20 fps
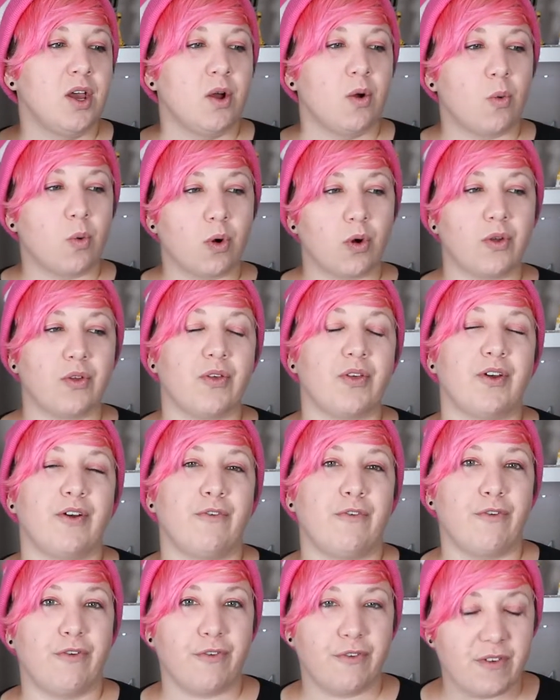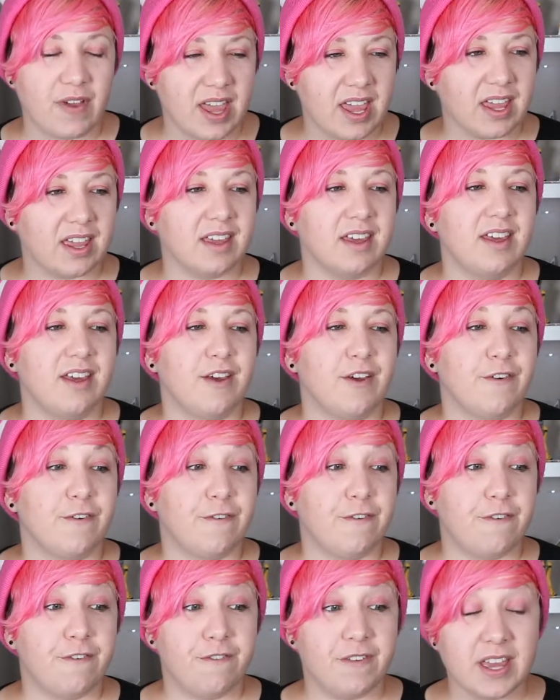worth of fake
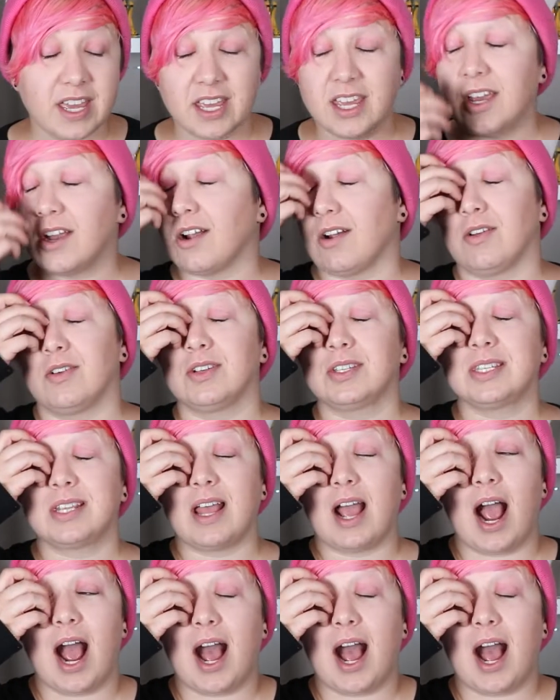figures.